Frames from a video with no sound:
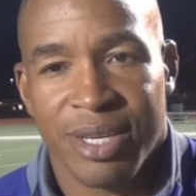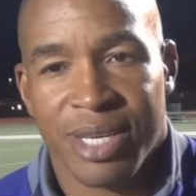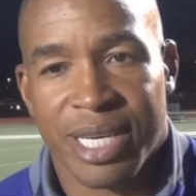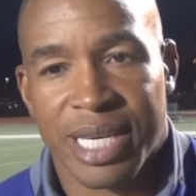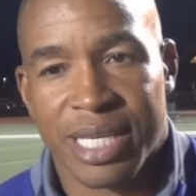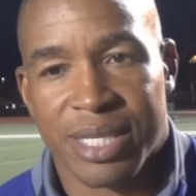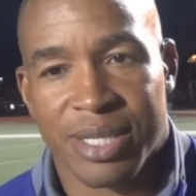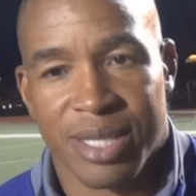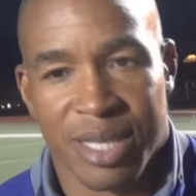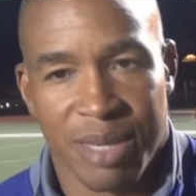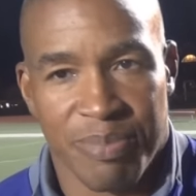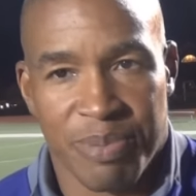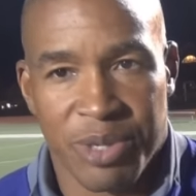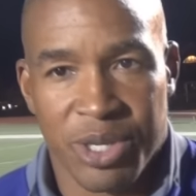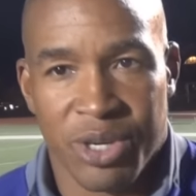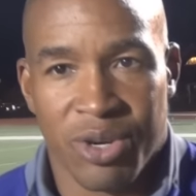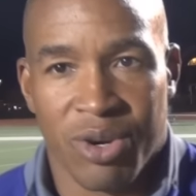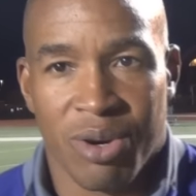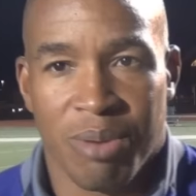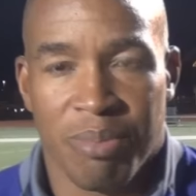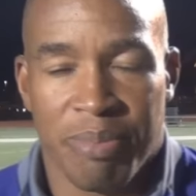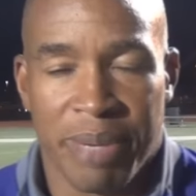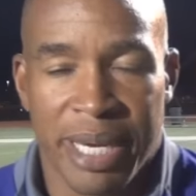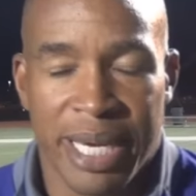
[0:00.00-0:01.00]
You get to sleep in
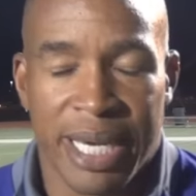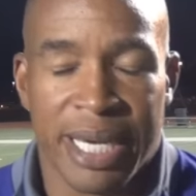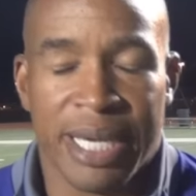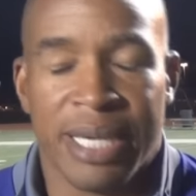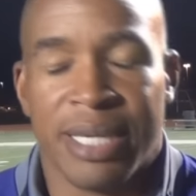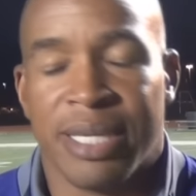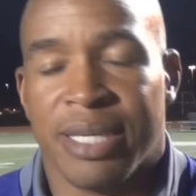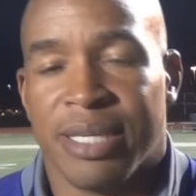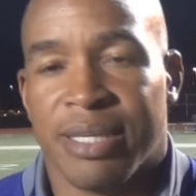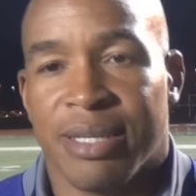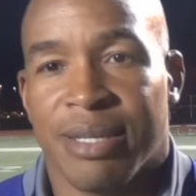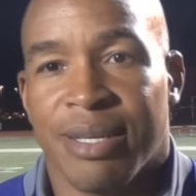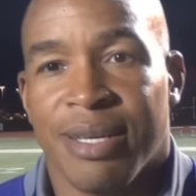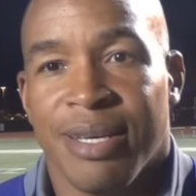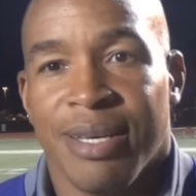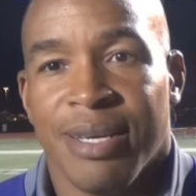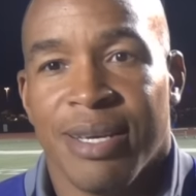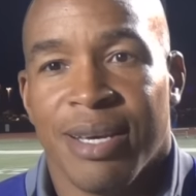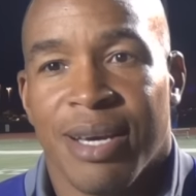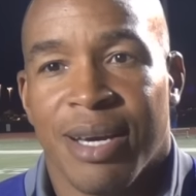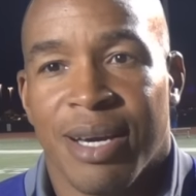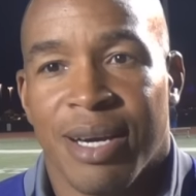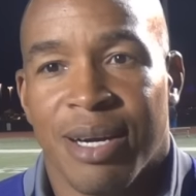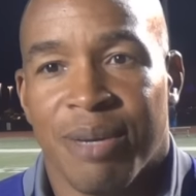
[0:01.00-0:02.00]
your own bed, and
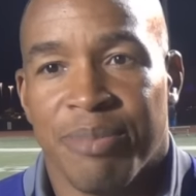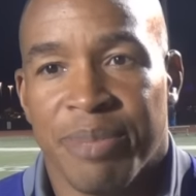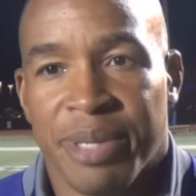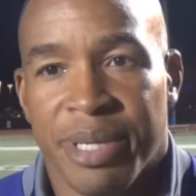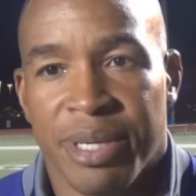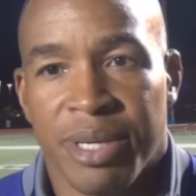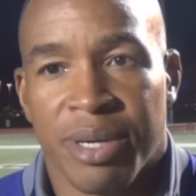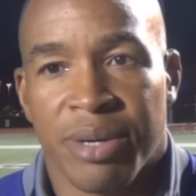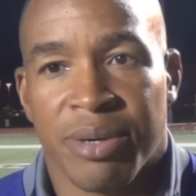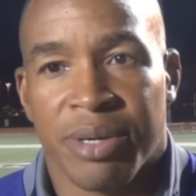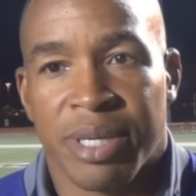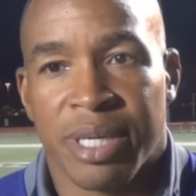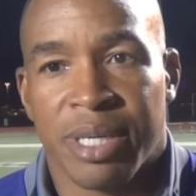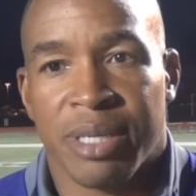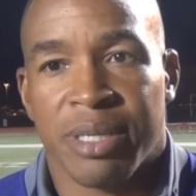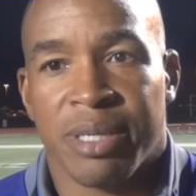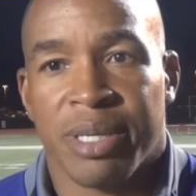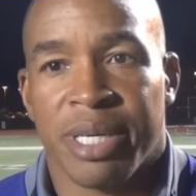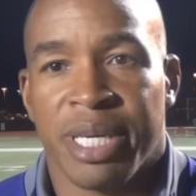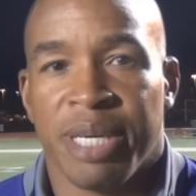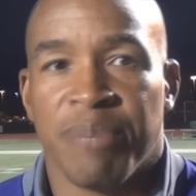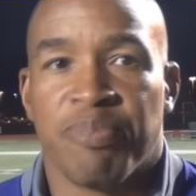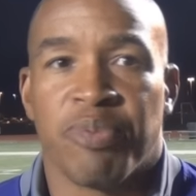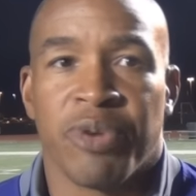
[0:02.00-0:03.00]
um, you know,
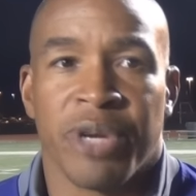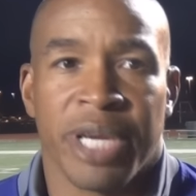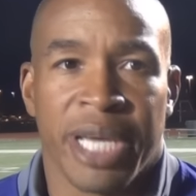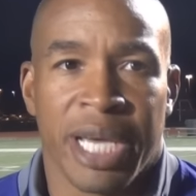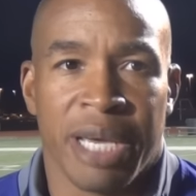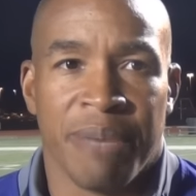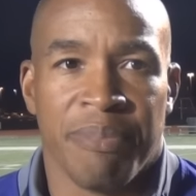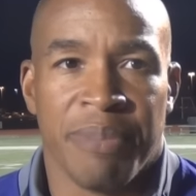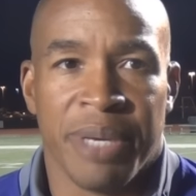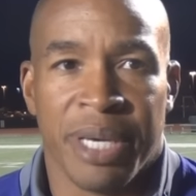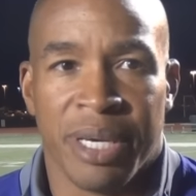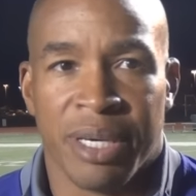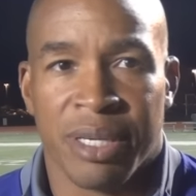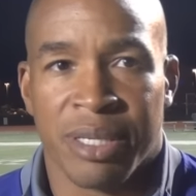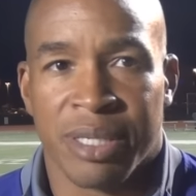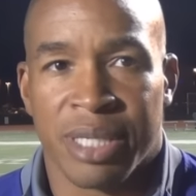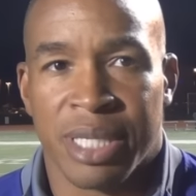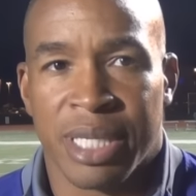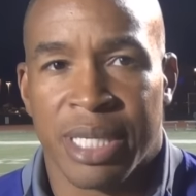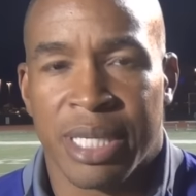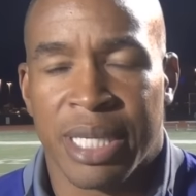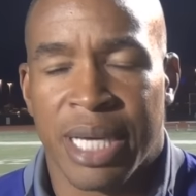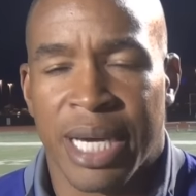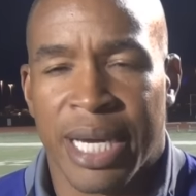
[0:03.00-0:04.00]
eat pregame meal
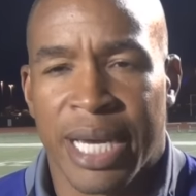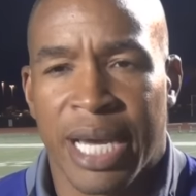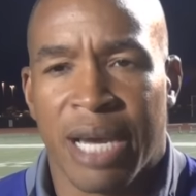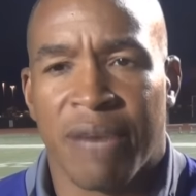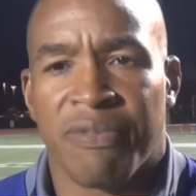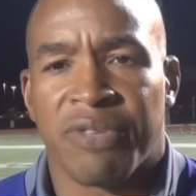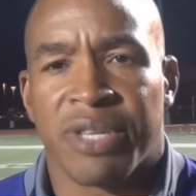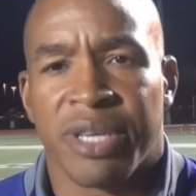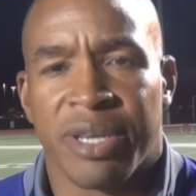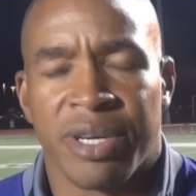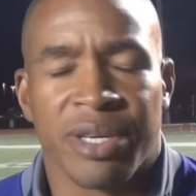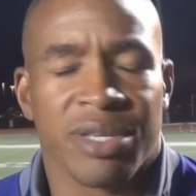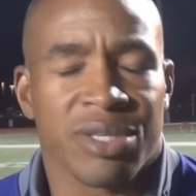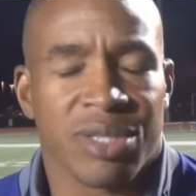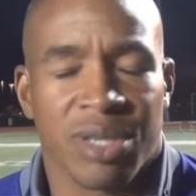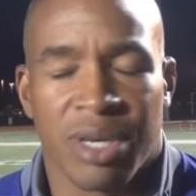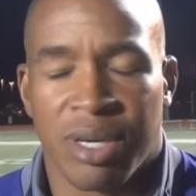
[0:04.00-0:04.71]
in, in our cafeteria.